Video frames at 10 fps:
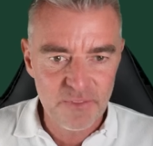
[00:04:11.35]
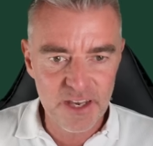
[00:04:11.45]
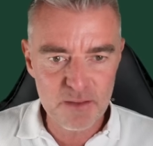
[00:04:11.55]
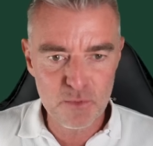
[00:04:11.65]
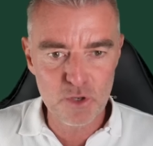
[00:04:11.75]

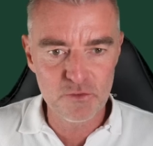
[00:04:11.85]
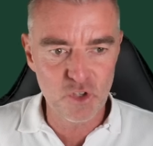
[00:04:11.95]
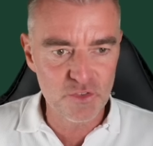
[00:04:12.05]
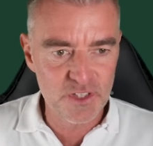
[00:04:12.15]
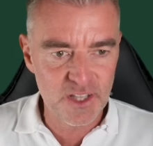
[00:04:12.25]
Then it moves
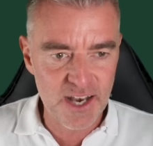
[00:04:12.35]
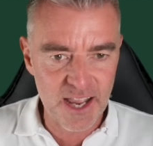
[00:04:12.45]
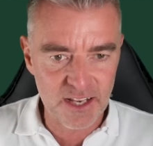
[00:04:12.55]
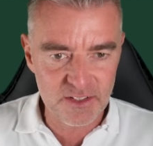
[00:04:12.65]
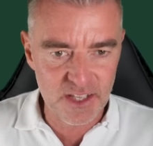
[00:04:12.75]
on to the
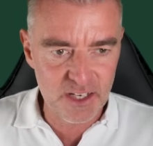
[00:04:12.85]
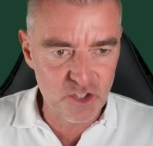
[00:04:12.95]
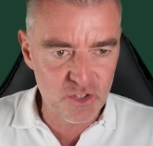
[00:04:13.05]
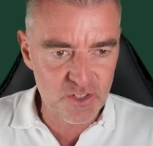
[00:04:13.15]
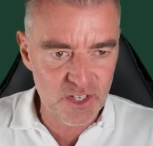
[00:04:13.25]
next thing
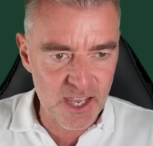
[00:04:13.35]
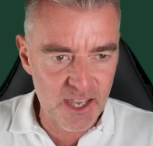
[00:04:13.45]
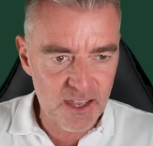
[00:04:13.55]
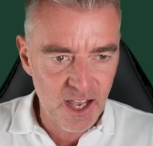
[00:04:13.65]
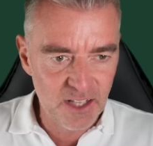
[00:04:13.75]
just
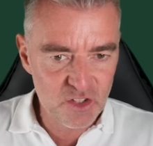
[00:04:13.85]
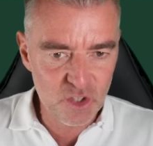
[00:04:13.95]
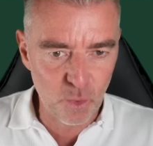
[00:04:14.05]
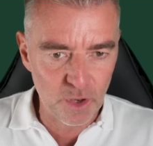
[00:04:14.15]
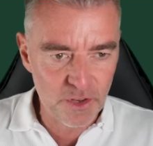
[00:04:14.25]
here, and so on.